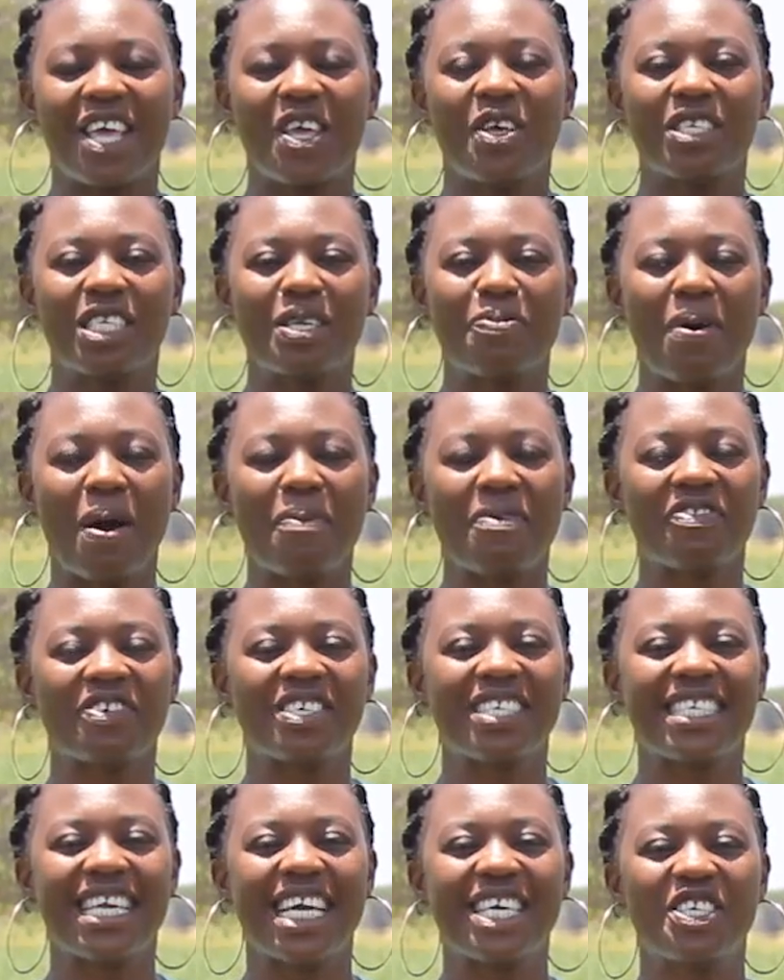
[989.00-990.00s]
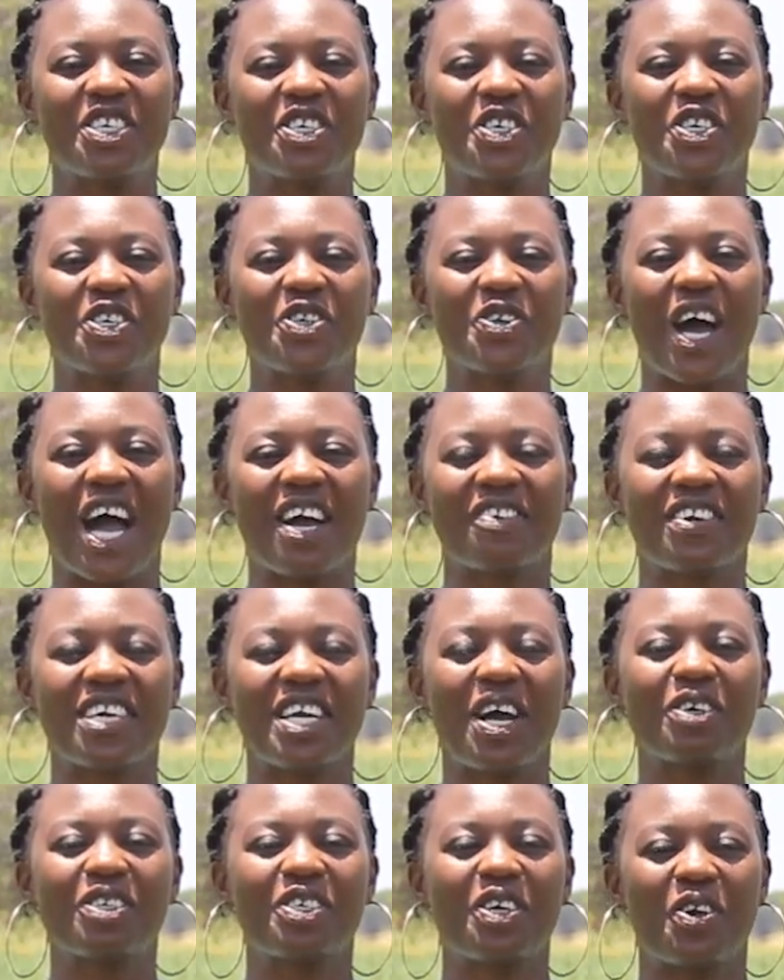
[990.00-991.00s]
Thank you, Zimbabwe, for staying tuned to
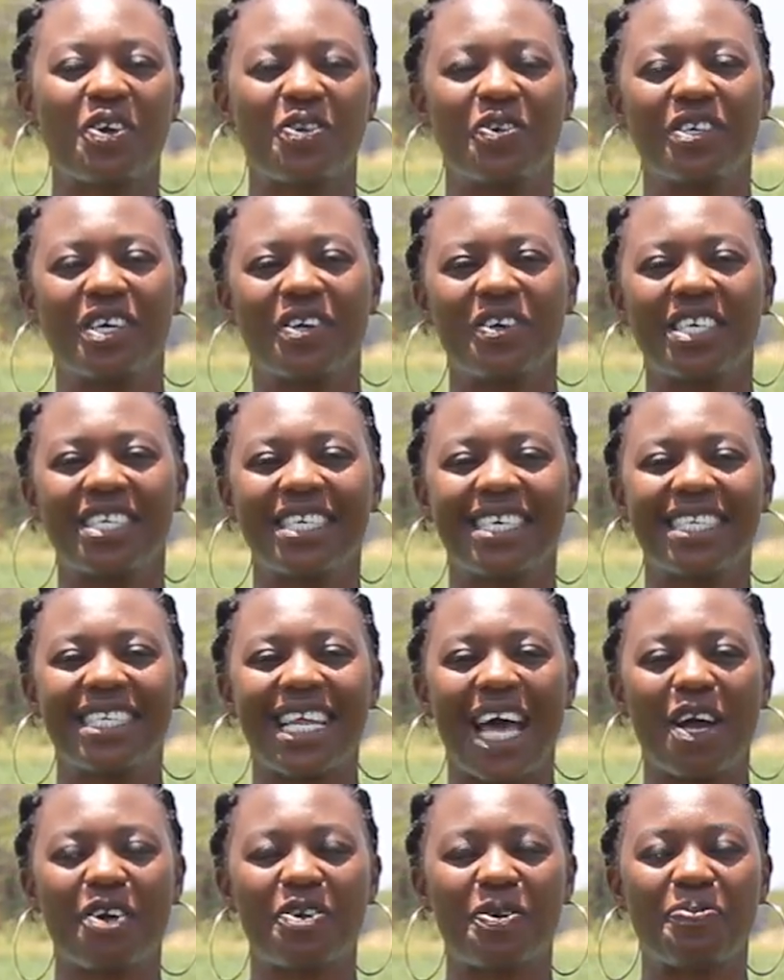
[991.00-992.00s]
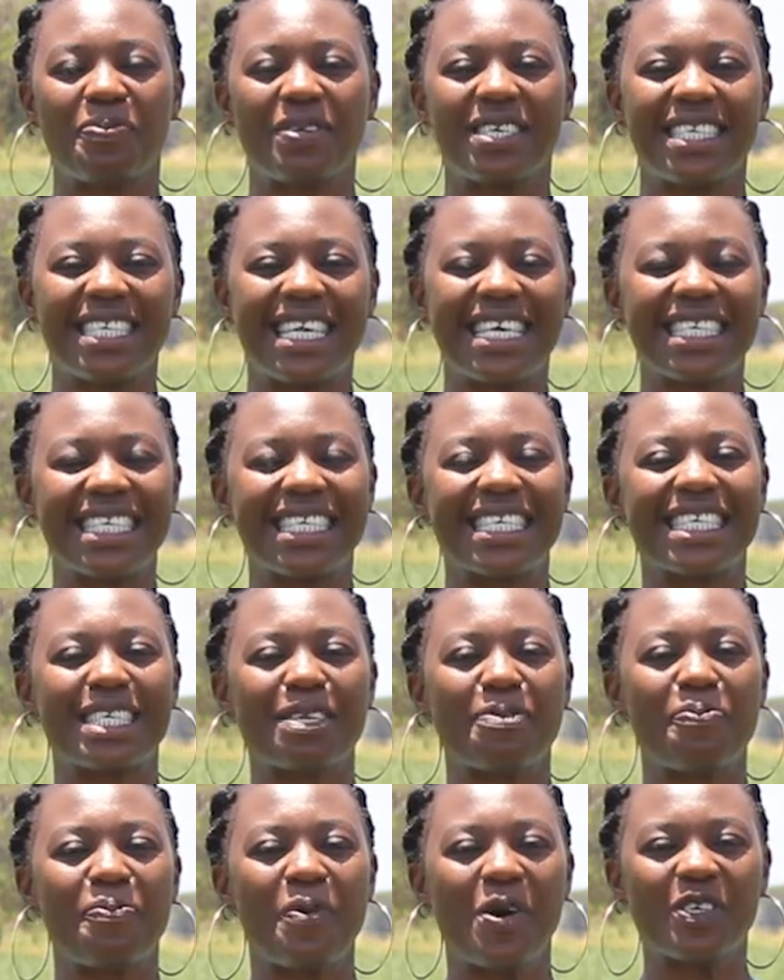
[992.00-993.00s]
Agricultural New Directions, Agribusiness, in
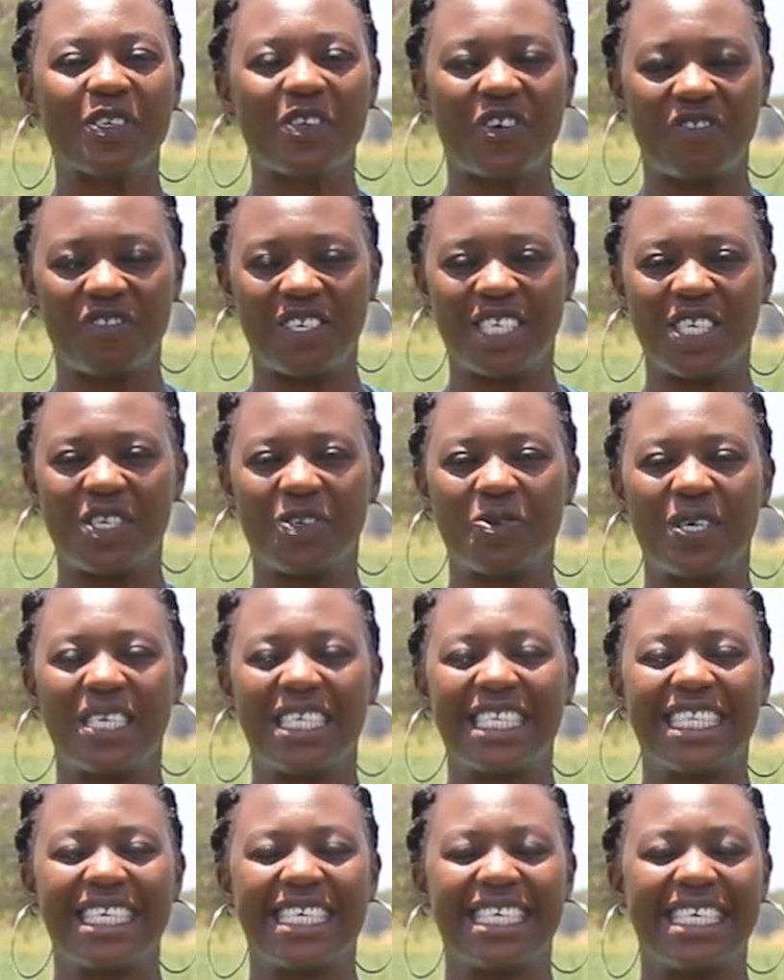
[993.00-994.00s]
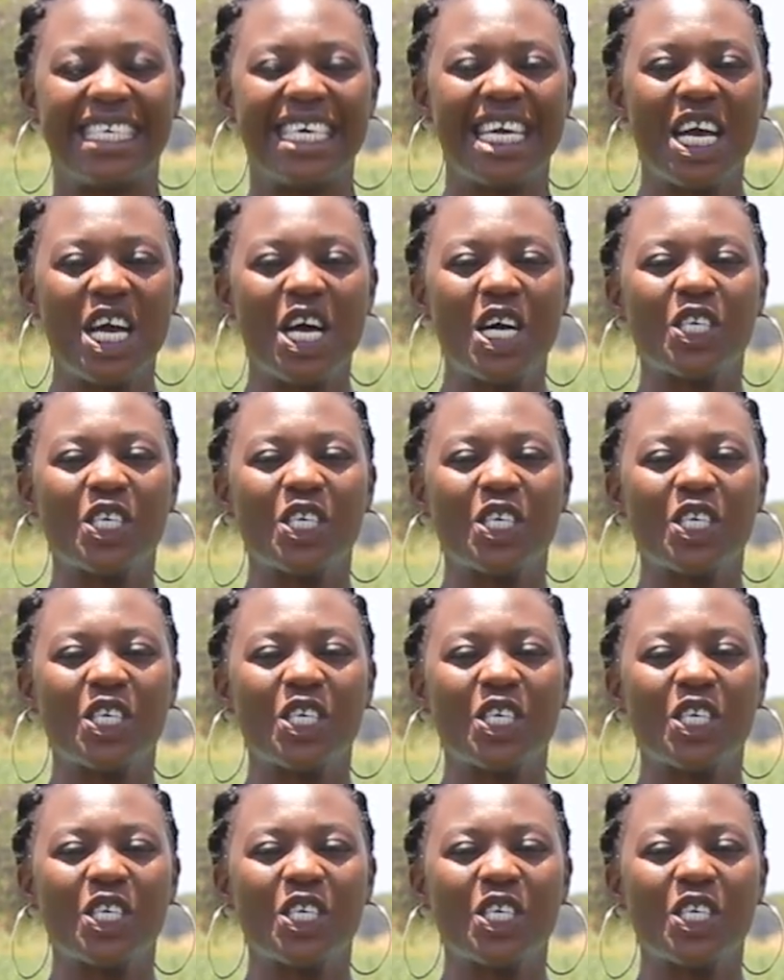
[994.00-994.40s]
support of Vision 2030.